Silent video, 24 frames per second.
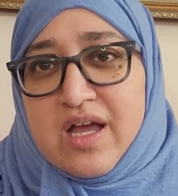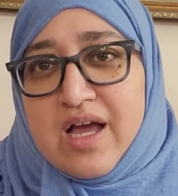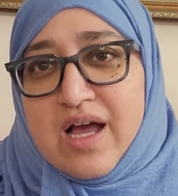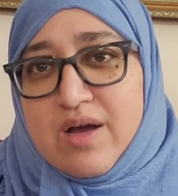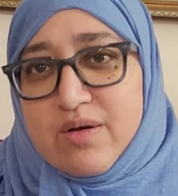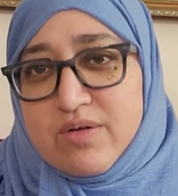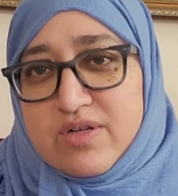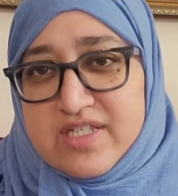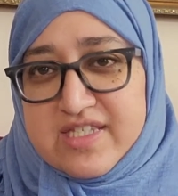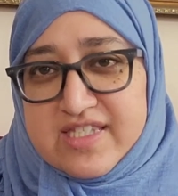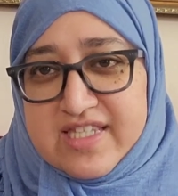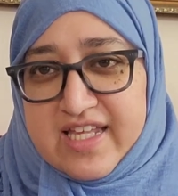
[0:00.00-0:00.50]

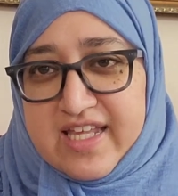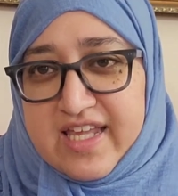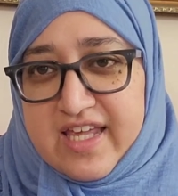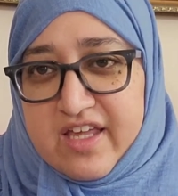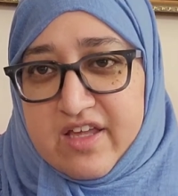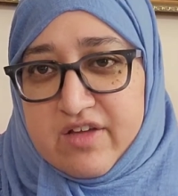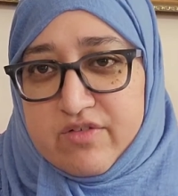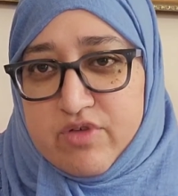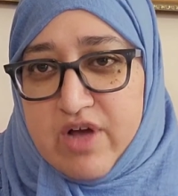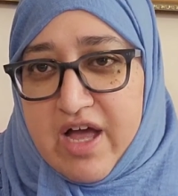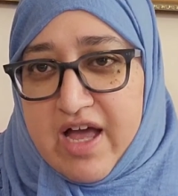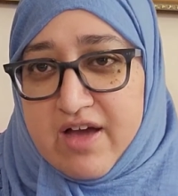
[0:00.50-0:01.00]
I was
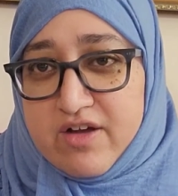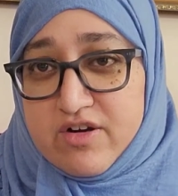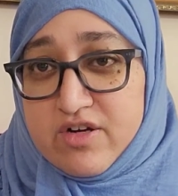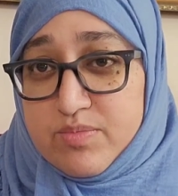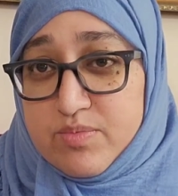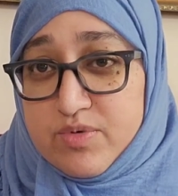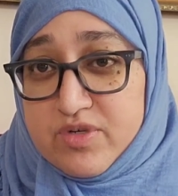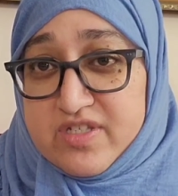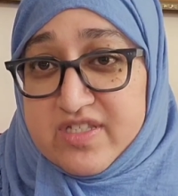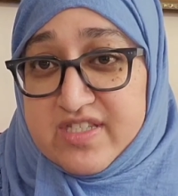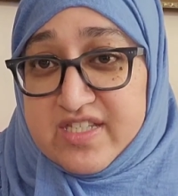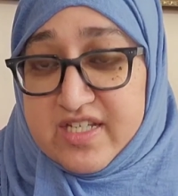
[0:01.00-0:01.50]
thinking of how to
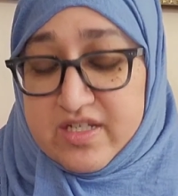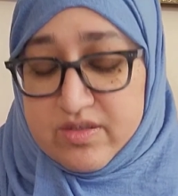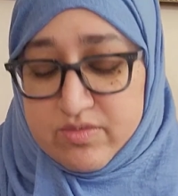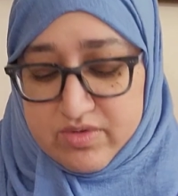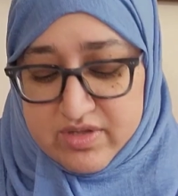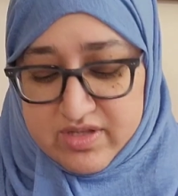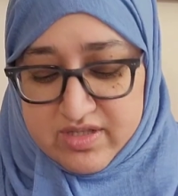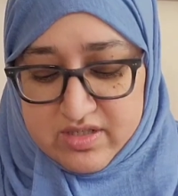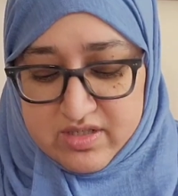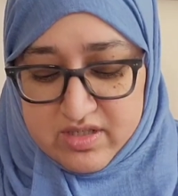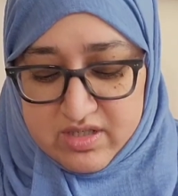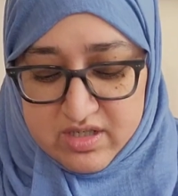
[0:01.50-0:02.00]
proceed
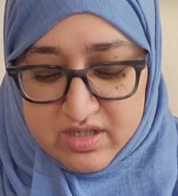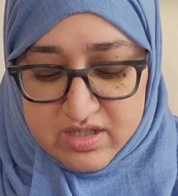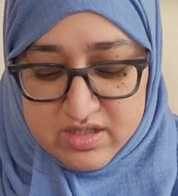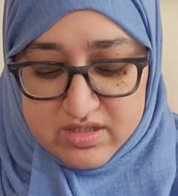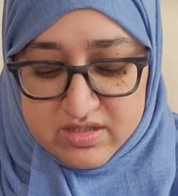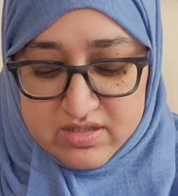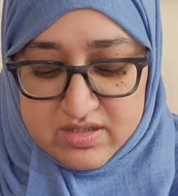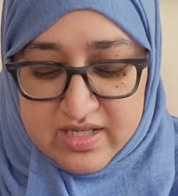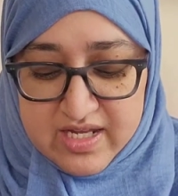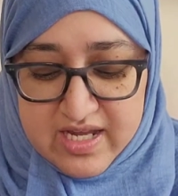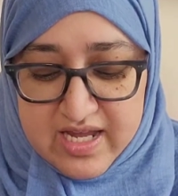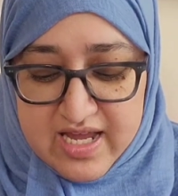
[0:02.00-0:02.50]
with the
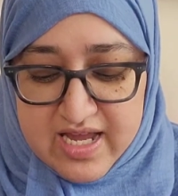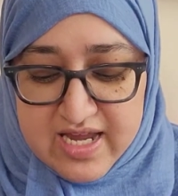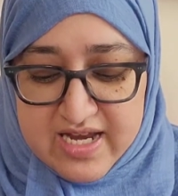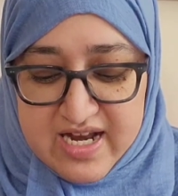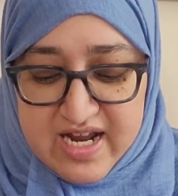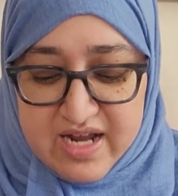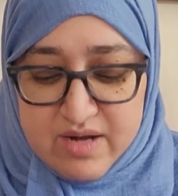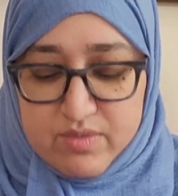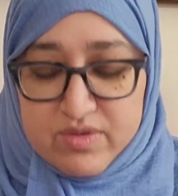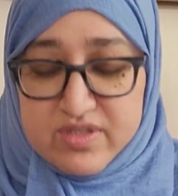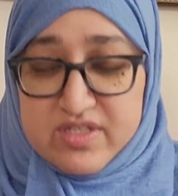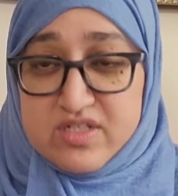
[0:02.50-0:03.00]
dolls and
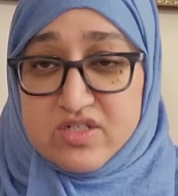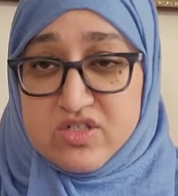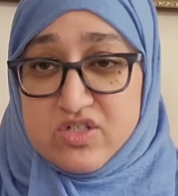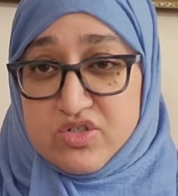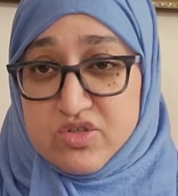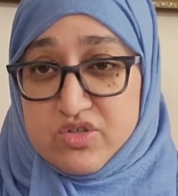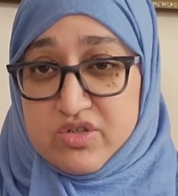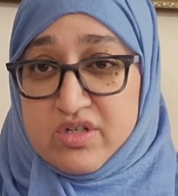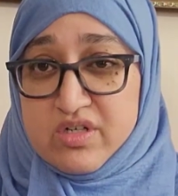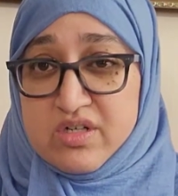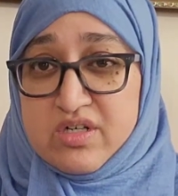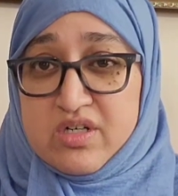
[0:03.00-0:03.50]
I wasn't
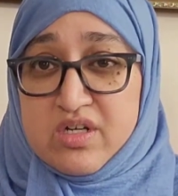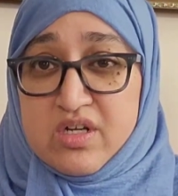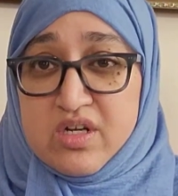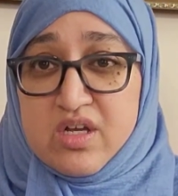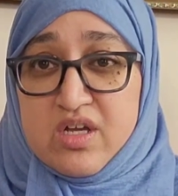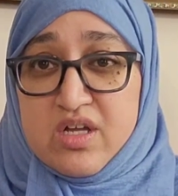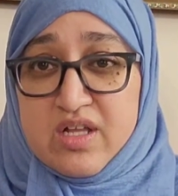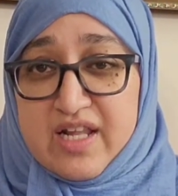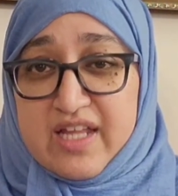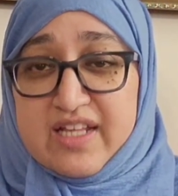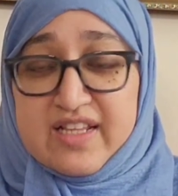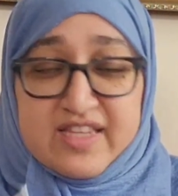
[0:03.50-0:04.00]
sure
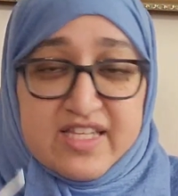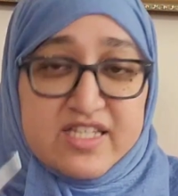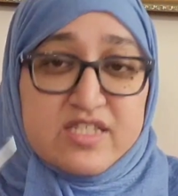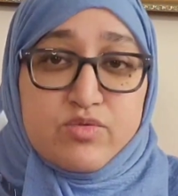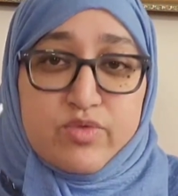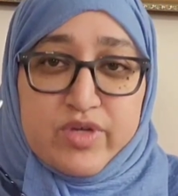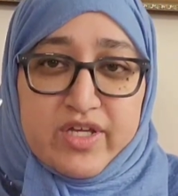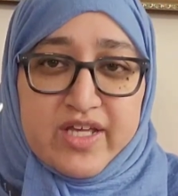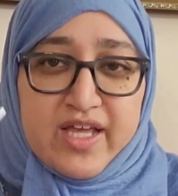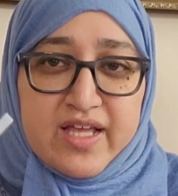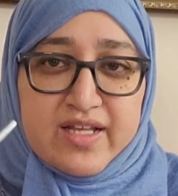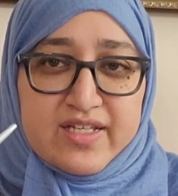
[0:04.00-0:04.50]
like this
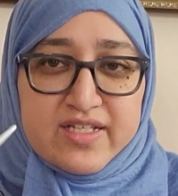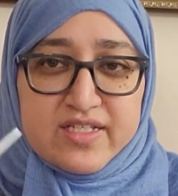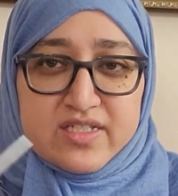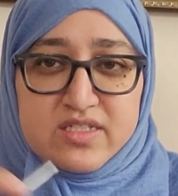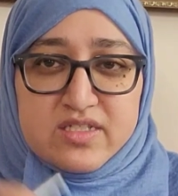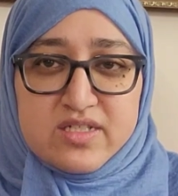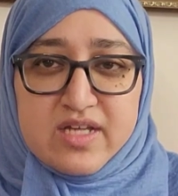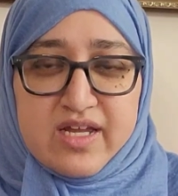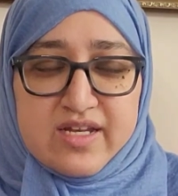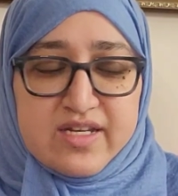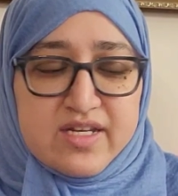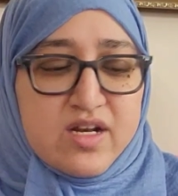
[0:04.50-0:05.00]
week at
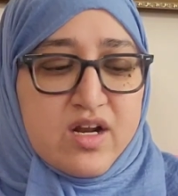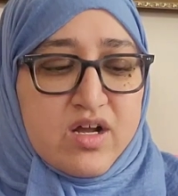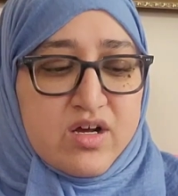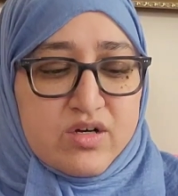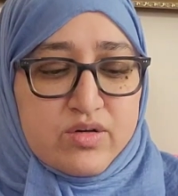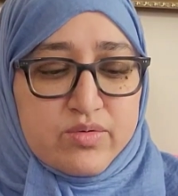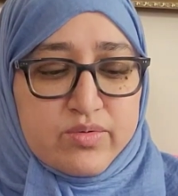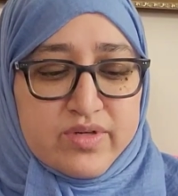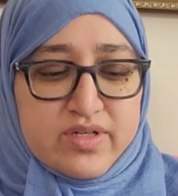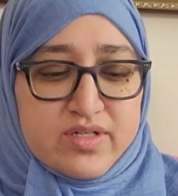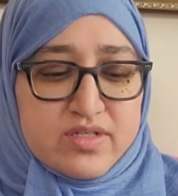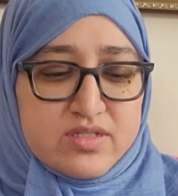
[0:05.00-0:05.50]
least. I do not
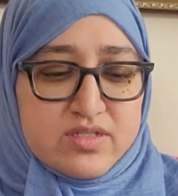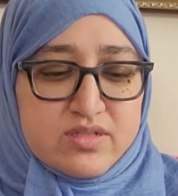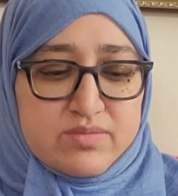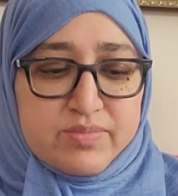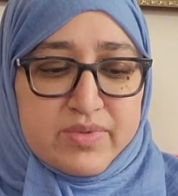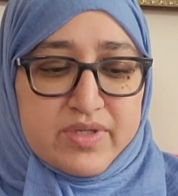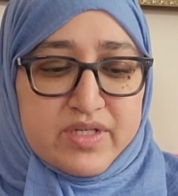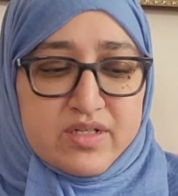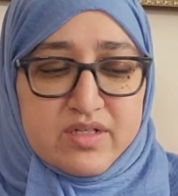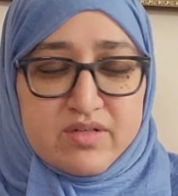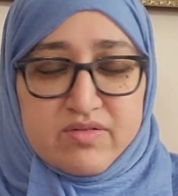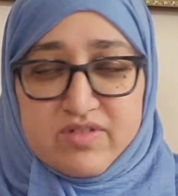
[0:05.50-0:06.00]
always,
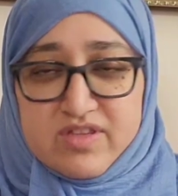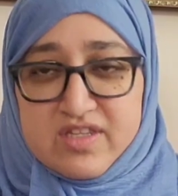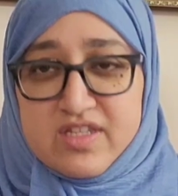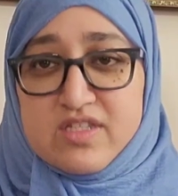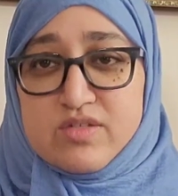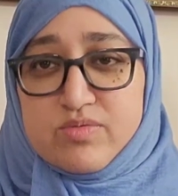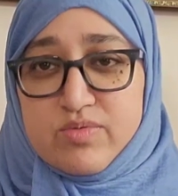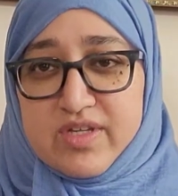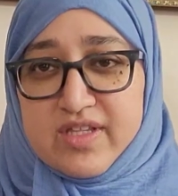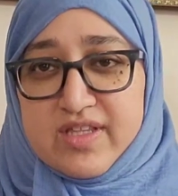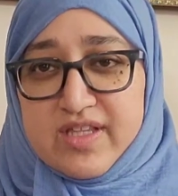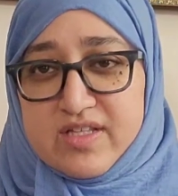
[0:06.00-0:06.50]
but
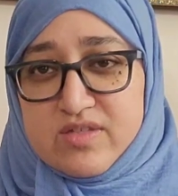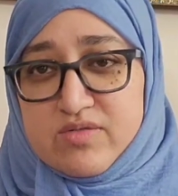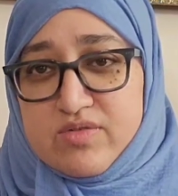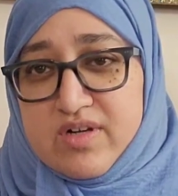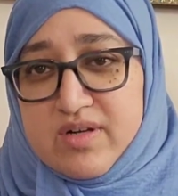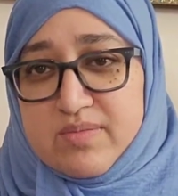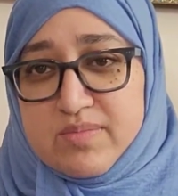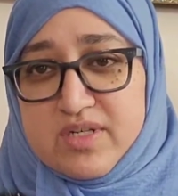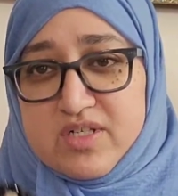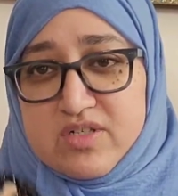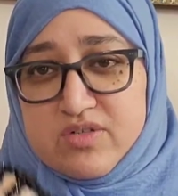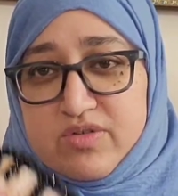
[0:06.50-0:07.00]
this week that's
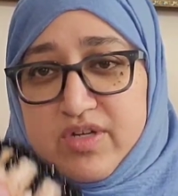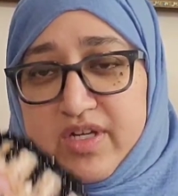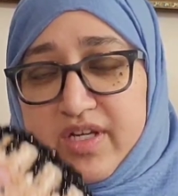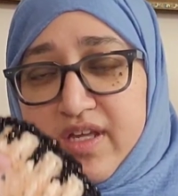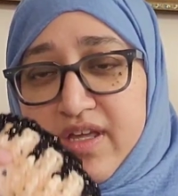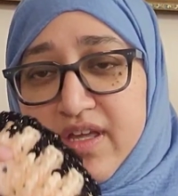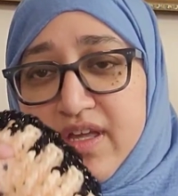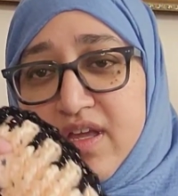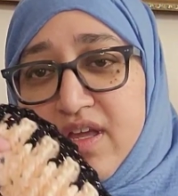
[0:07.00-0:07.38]
what I've been doing.